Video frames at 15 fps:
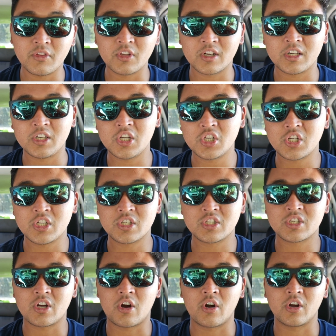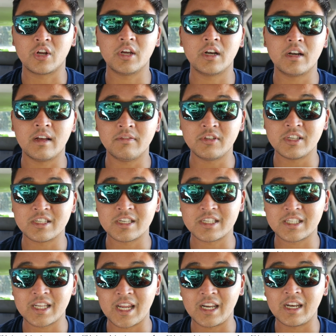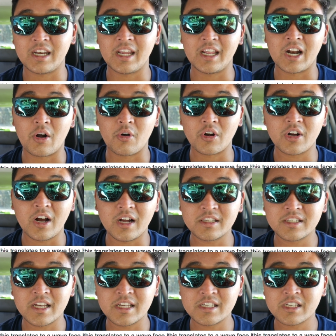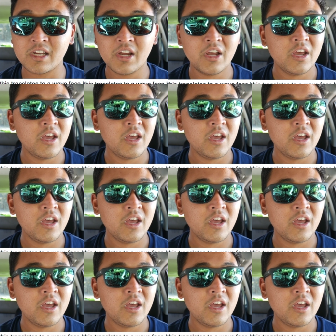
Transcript: and the conditions aren't good enough to sustain an eight hour contest,